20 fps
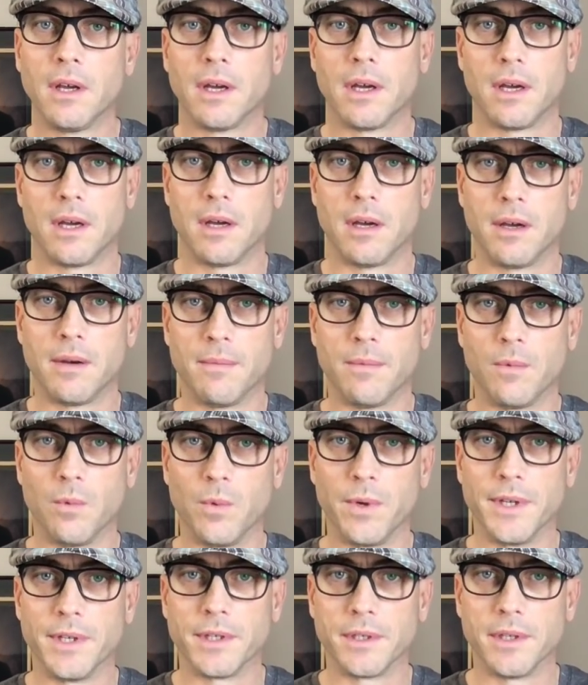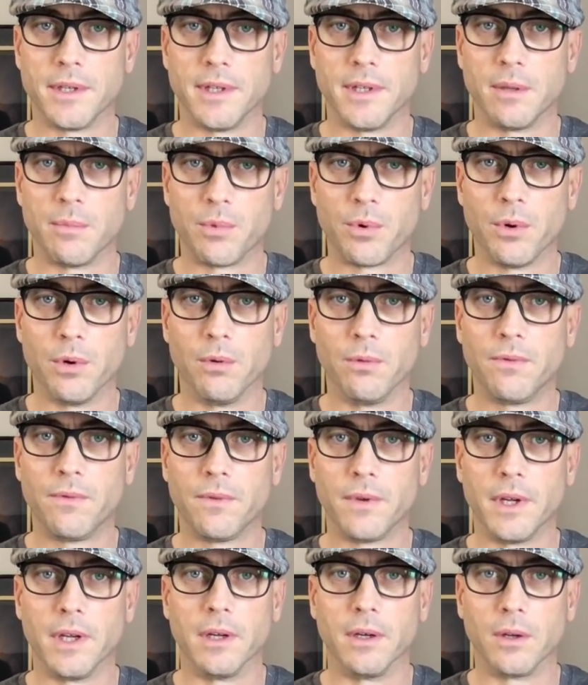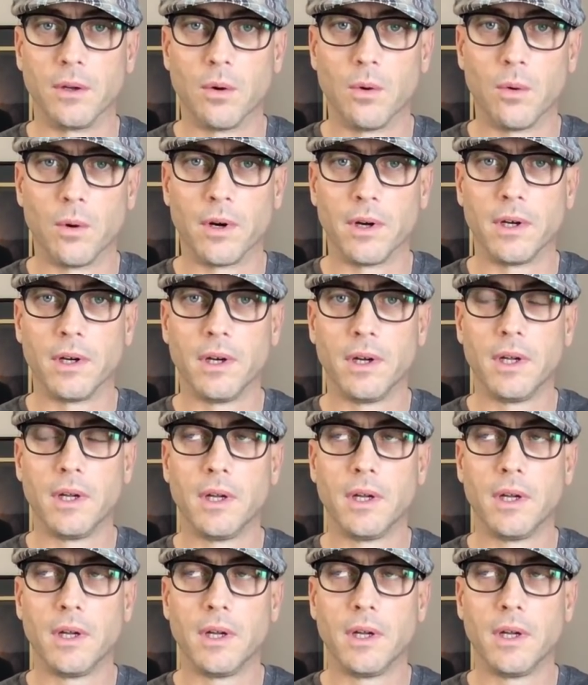Um, we just need the proof in court